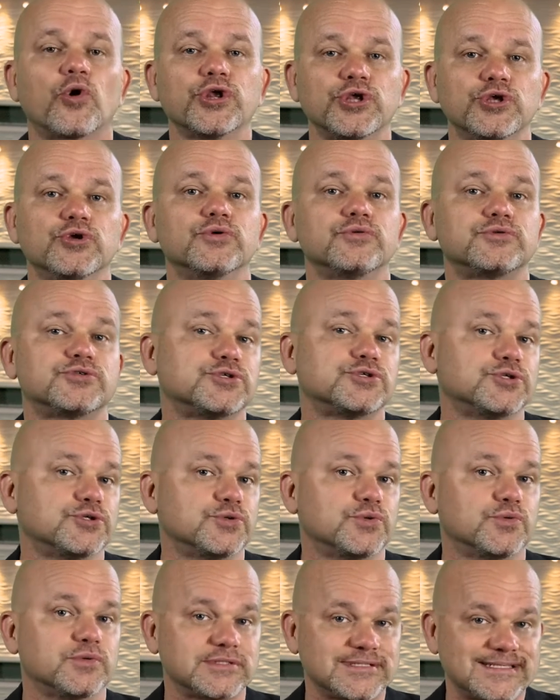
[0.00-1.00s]
you
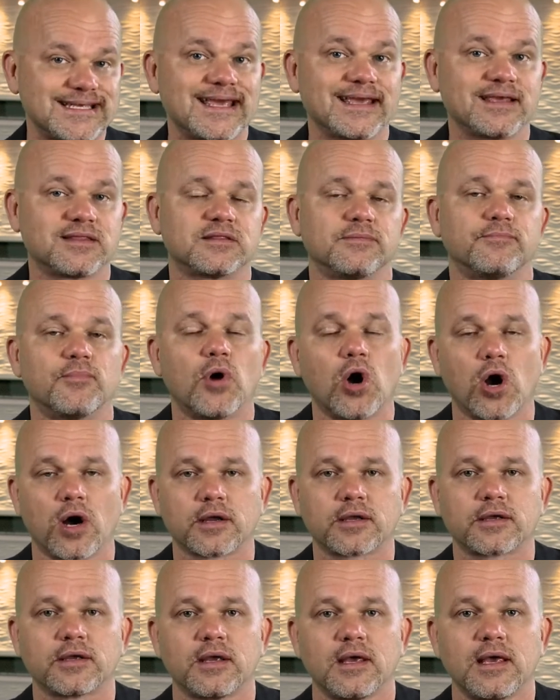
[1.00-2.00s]
to take the
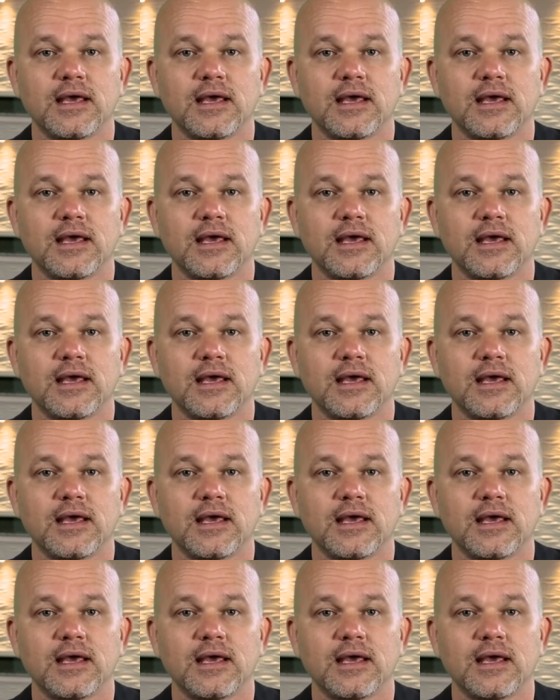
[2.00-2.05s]
mark.